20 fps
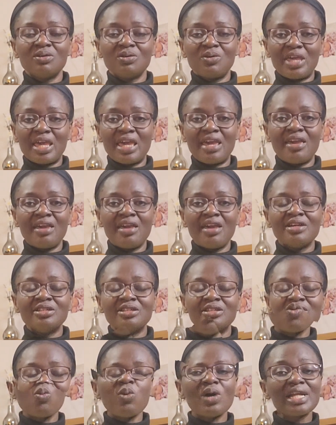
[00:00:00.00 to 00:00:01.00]
Okay,
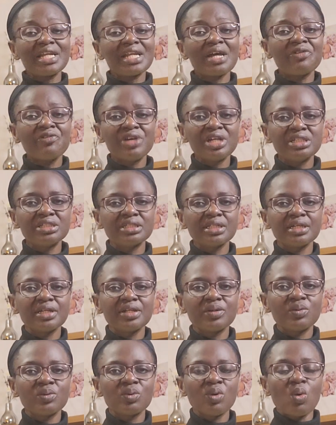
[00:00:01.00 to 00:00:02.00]
one other
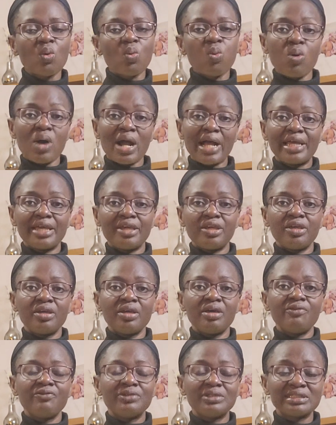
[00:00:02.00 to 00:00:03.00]
reason why
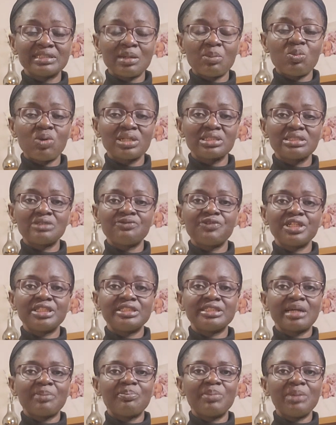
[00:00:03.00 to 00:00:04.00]
someone's
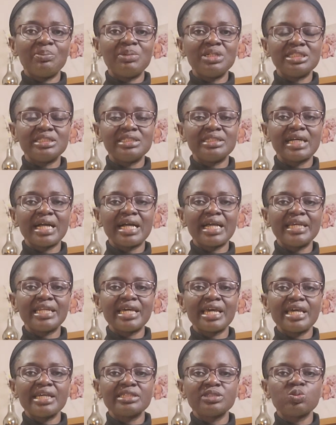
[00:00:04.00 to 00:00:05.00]
visa may be denied
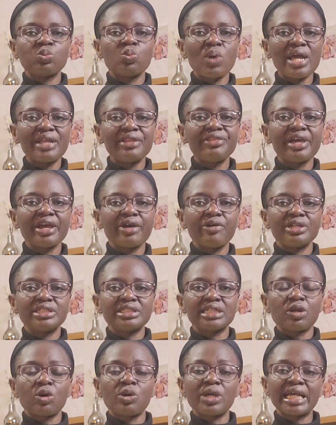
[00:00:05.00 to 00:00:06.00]
is when there
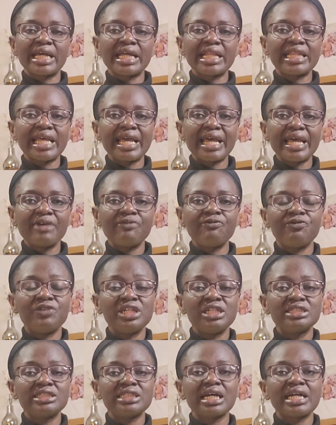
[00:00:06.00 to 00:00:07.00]
is an unclear
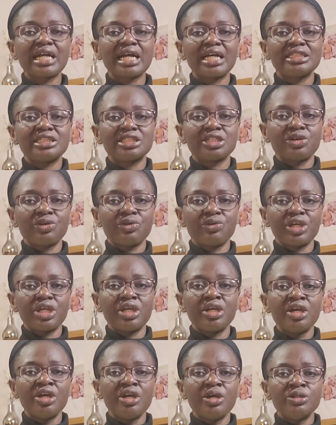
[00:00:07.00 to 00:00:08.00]
visa
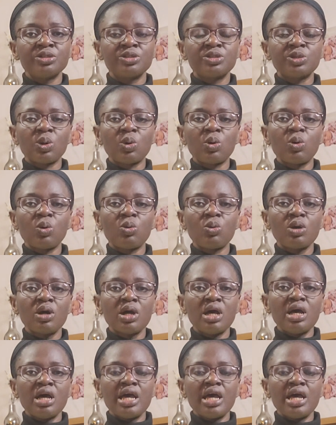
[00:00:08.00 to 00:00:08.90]
category. So